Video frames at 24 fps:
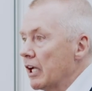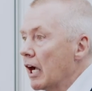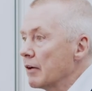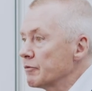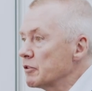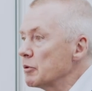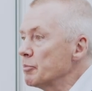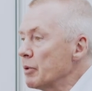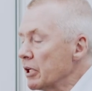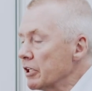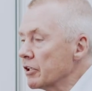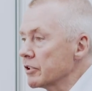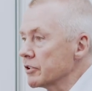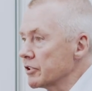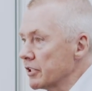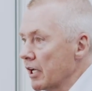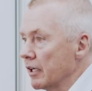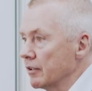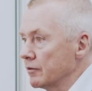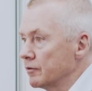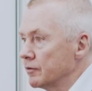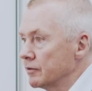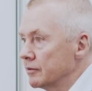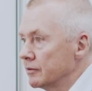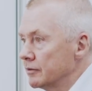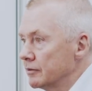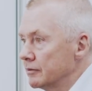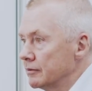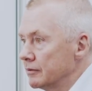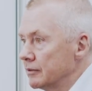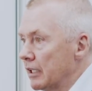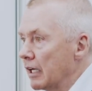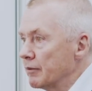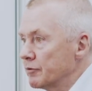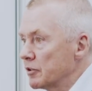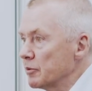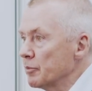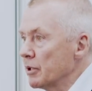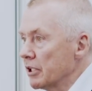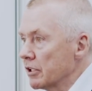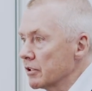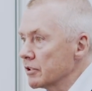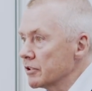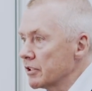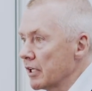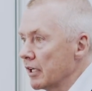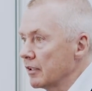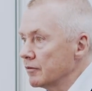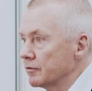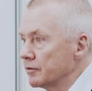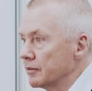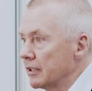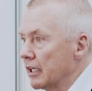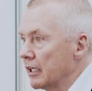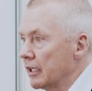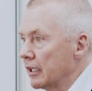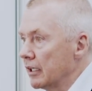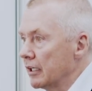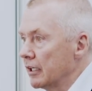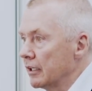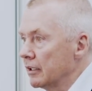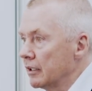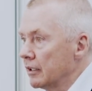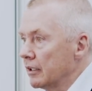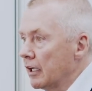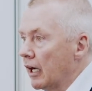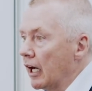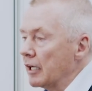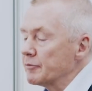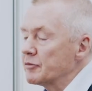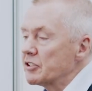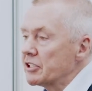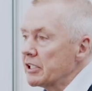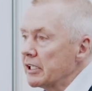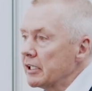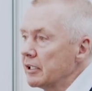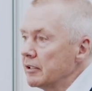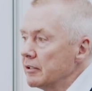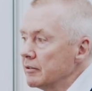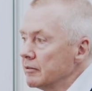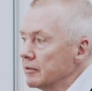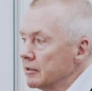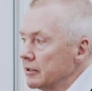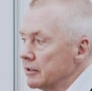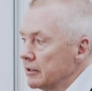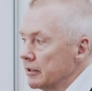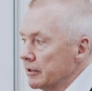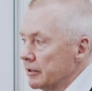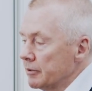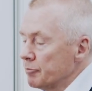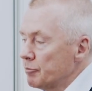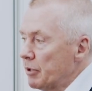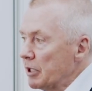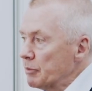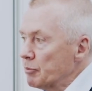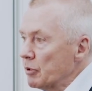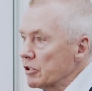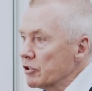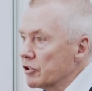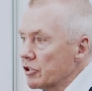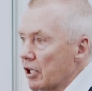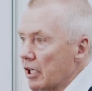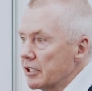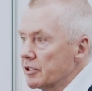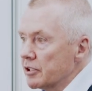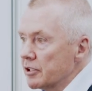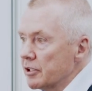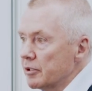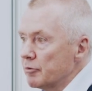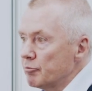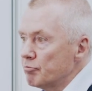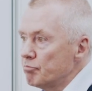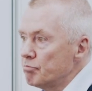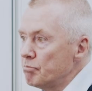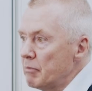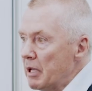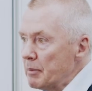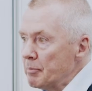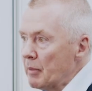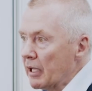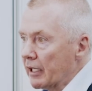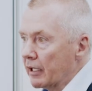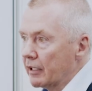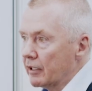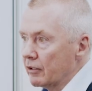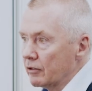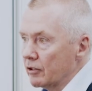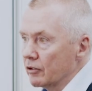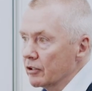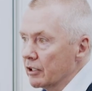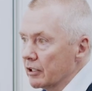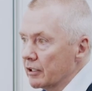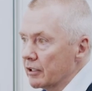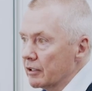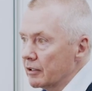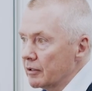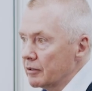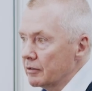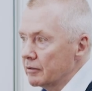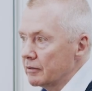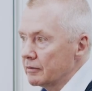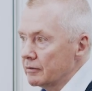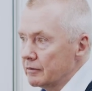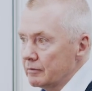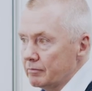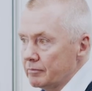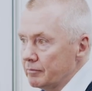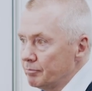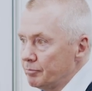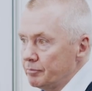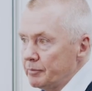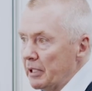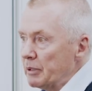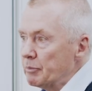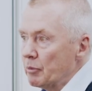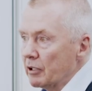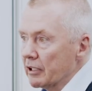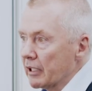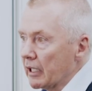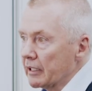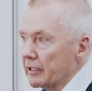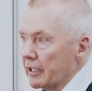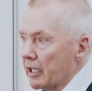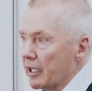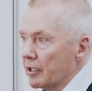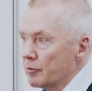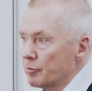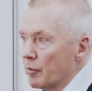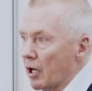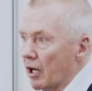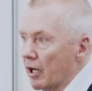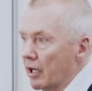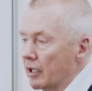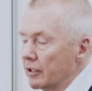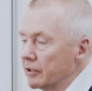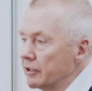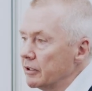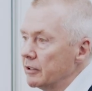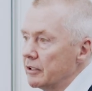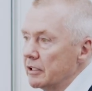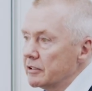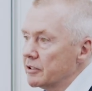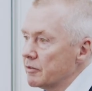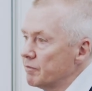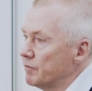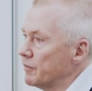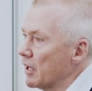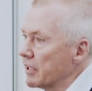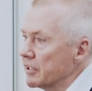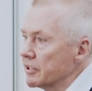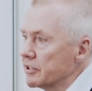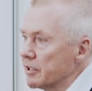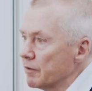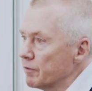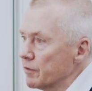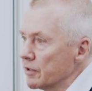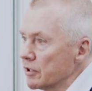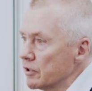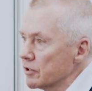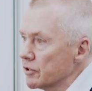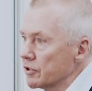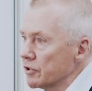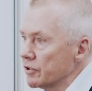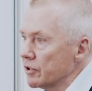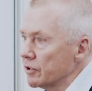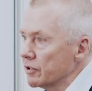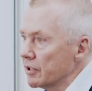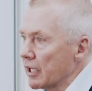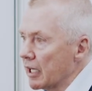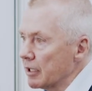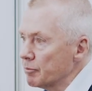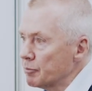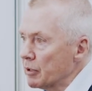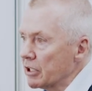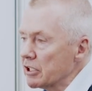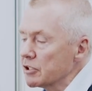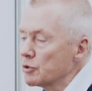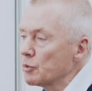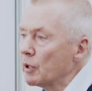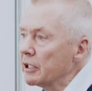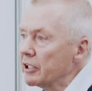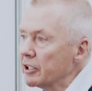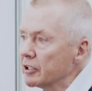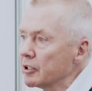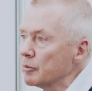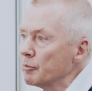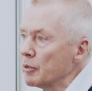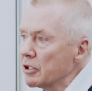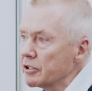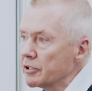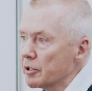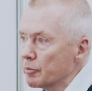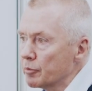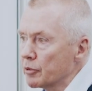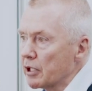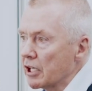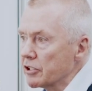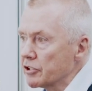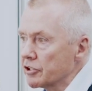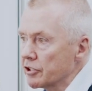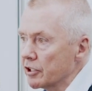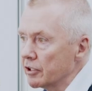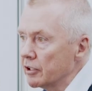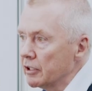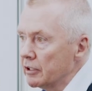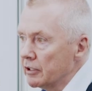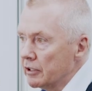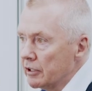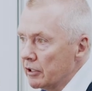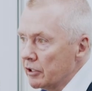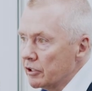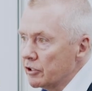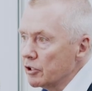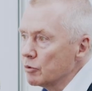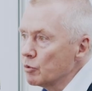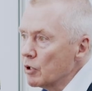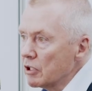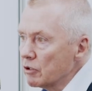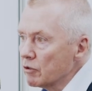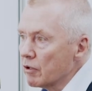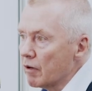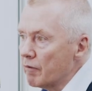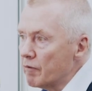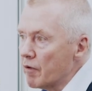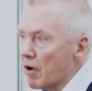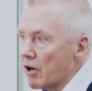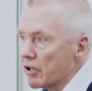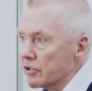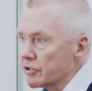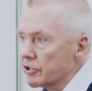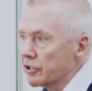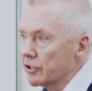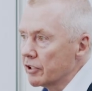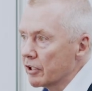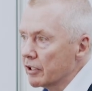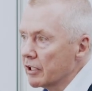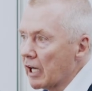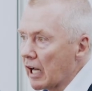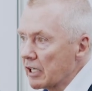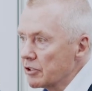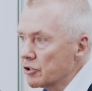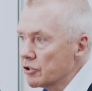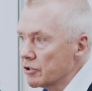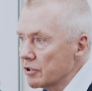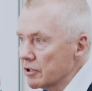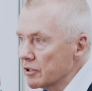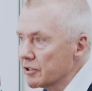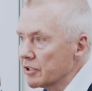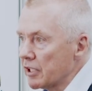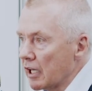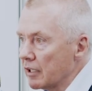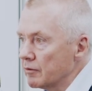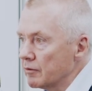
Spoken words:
have to be yourself. You have to be yourself. I've seen people try to mimic other people that they admire. It's very difficult to do that, because when you come under pressure, you will revert to your natural self.